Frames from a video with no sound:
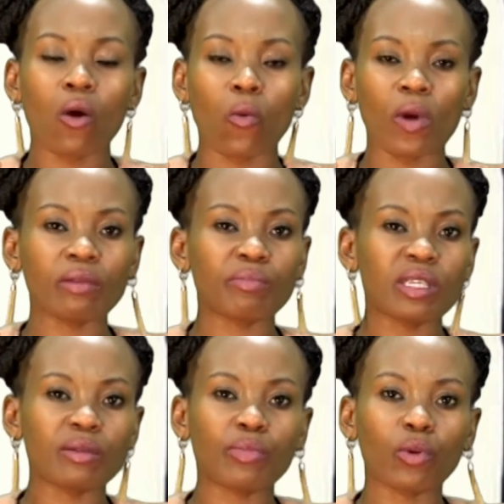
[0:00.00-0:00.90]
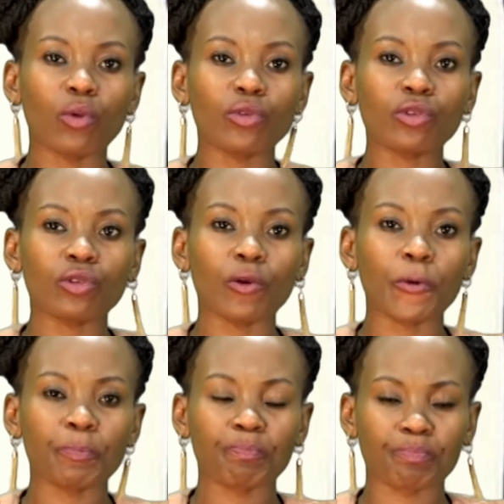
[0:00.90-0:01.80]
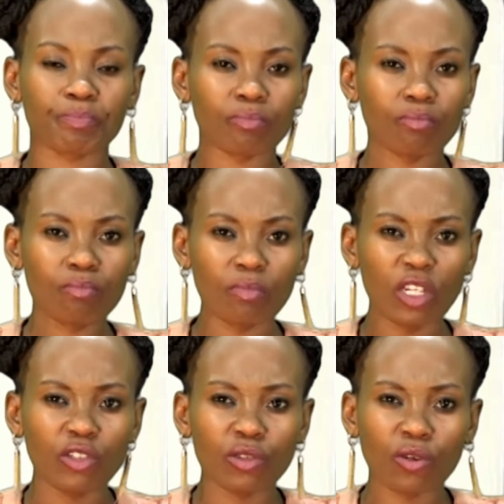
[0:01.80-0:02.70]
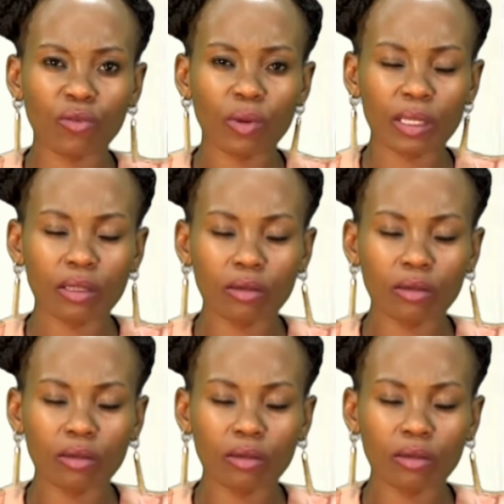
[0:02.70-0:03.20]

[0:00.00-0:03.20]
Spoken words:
when people, you know,